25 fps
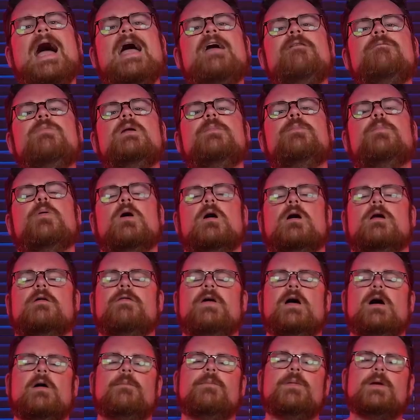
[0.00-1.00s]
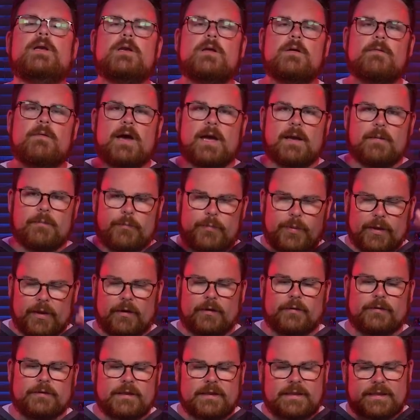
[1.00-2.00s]
I've been a part of helping Newegg
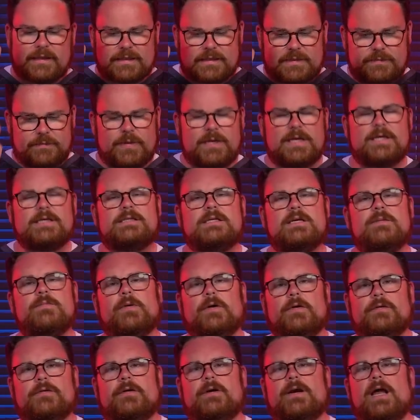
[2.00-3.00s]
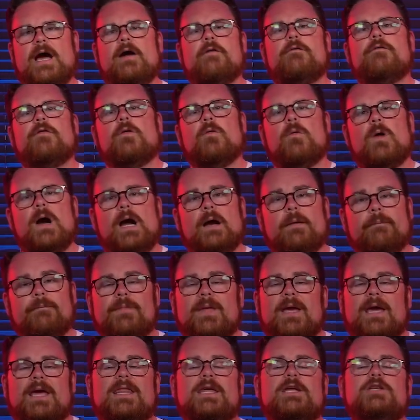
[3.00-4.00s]
build this PC builder now for a while,
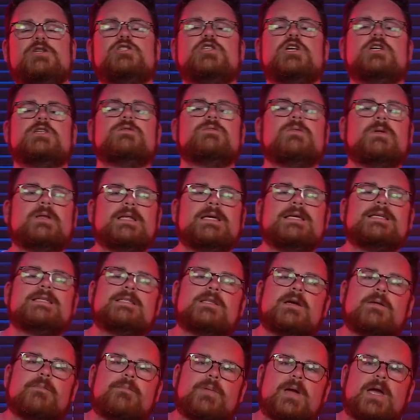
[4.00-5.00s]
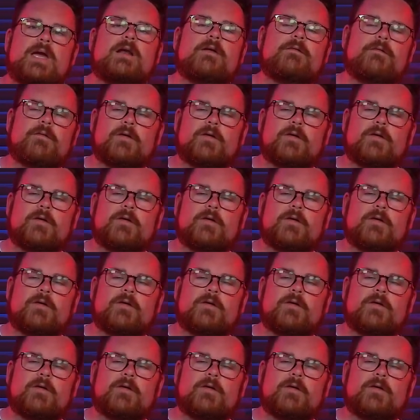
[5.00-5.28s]
and they just released their beta